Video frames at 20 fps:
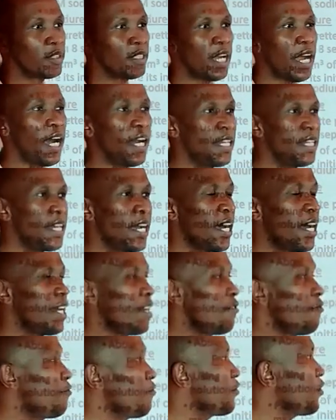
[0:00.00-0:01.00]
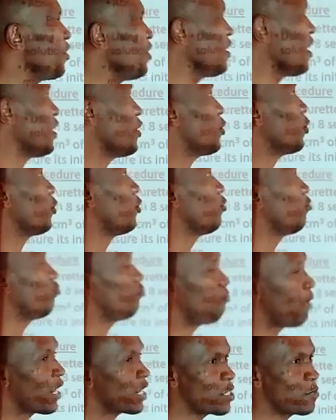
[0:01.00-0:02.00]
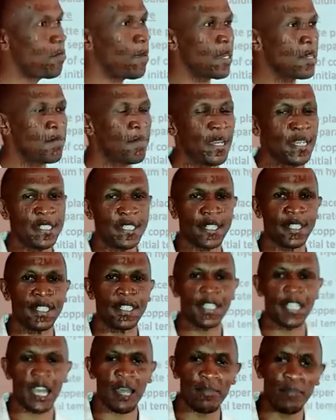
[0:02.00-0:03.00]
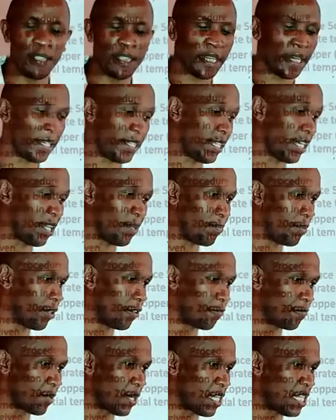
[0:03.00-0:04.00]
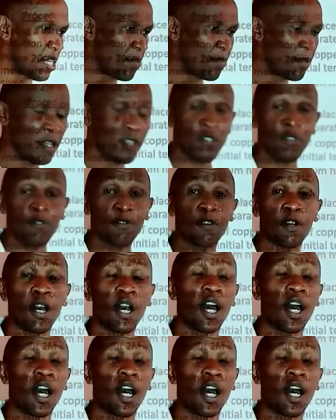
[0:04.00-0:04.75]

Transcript: And I've chosen to experimentally determine the enthalpy of precipitation of